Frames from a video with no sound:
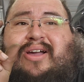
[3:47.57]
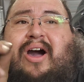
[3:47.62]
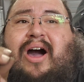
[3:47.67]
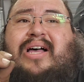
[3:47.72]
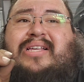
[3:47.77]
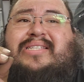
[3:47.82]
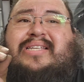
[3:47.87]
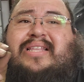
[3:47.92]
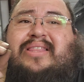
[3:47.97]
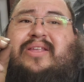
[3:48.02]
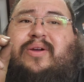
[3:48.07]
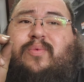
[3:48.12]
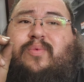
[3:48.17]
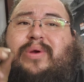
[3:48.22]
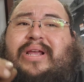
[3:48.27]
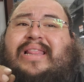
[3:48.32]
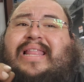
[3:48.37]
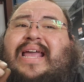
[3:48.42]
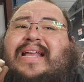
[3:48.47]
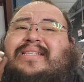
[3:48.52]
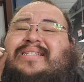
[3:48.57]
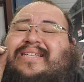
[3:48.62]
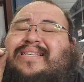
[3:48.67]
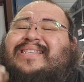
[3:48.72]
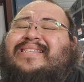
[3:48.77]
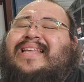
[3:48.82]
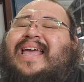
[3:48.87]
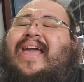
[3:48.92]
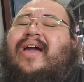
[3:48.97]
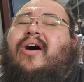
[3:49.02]
causing the relay to
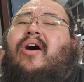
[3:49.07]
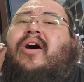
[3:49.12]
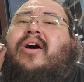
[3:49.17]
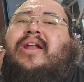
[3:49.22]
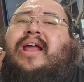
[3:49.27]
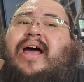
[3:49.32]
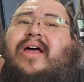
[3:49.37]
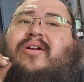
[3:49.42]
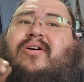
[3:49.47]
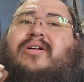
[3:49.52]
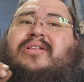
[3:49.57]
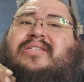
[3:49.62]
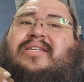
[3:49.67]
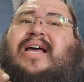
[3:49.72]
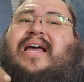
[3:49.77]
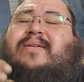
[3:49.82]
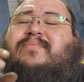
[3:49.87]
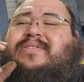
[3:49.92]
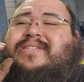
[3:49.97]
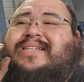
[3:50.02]
stay on at all times.